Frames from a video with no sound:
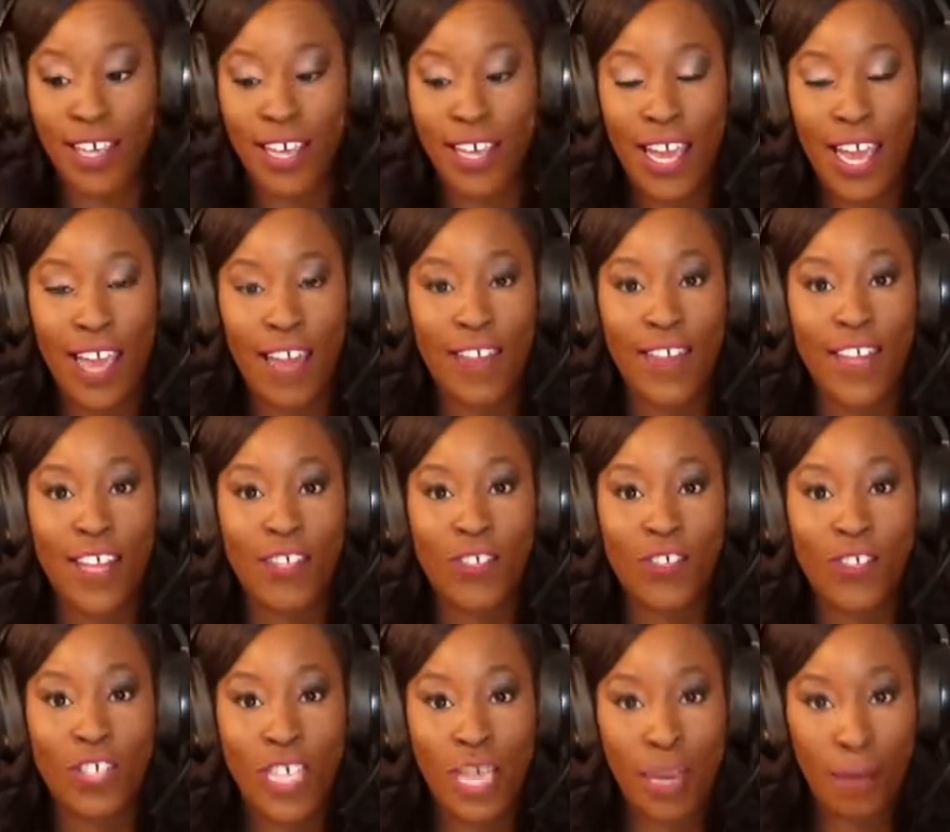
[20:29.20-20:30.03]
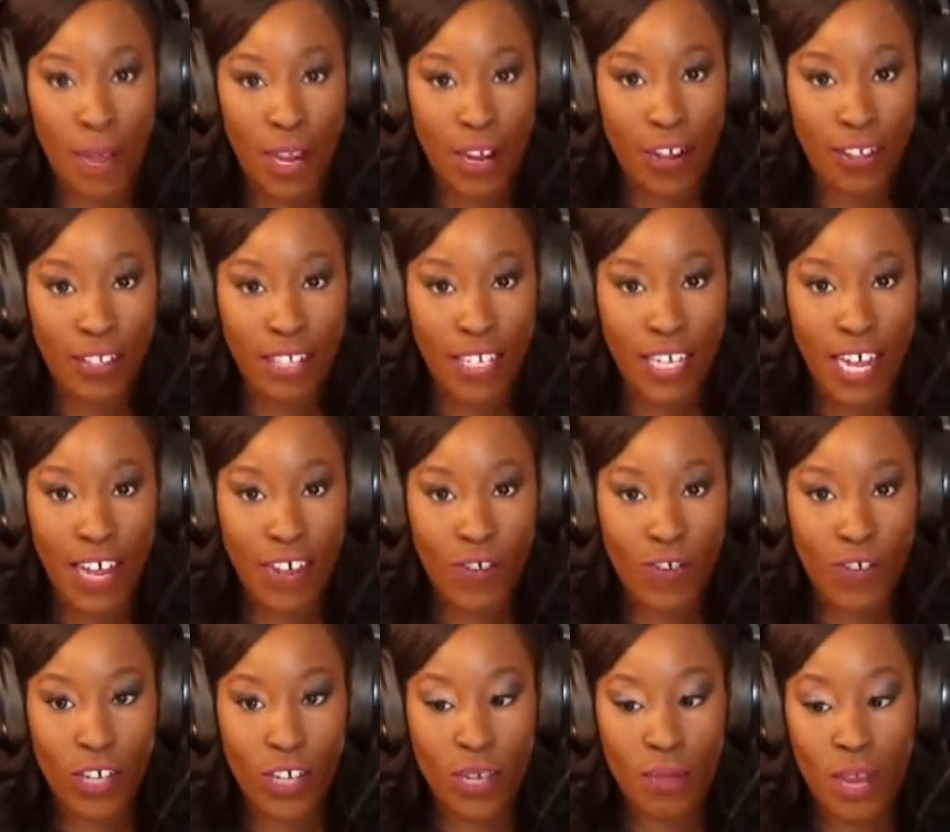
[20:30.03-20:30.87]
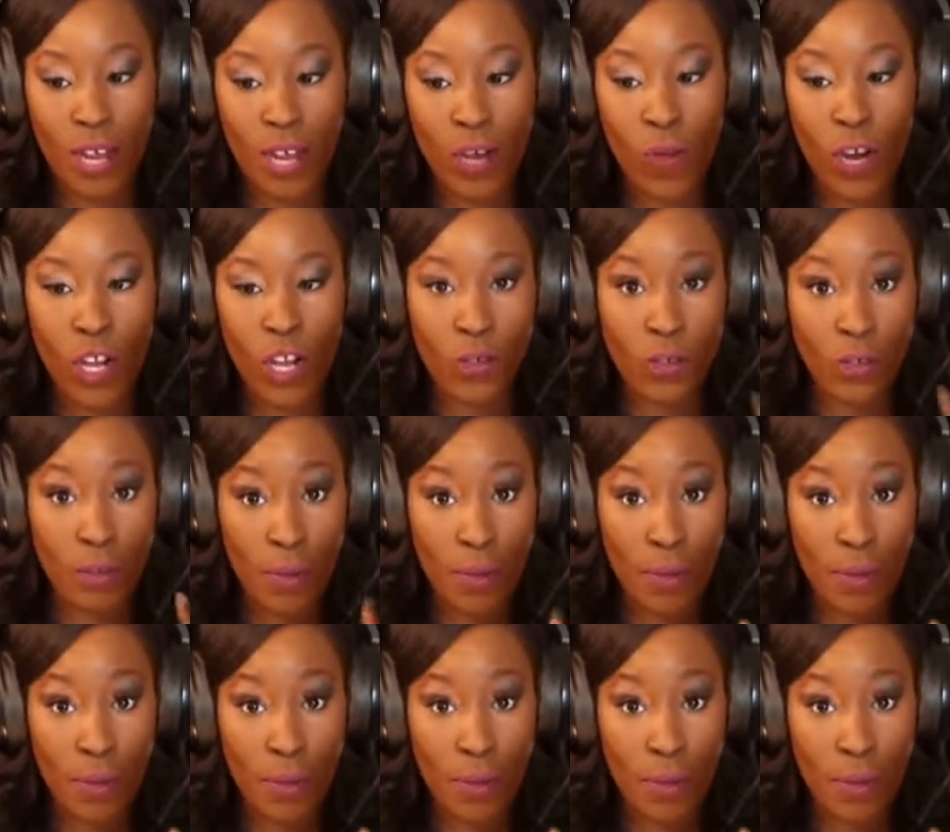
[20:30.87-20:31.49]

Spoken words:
and then get back on the live stream and watch what I'm